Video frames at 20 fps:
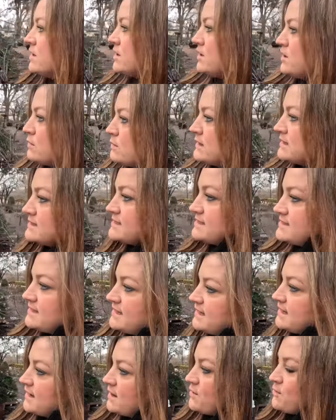you can
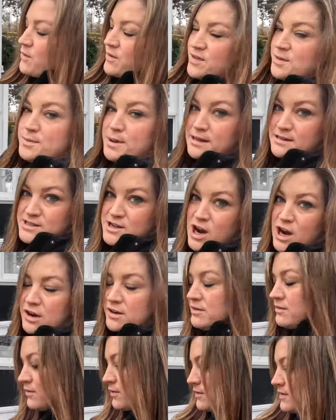see where the buds are
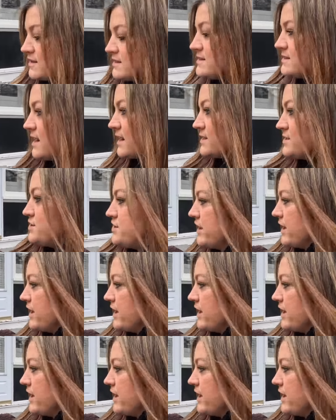for this next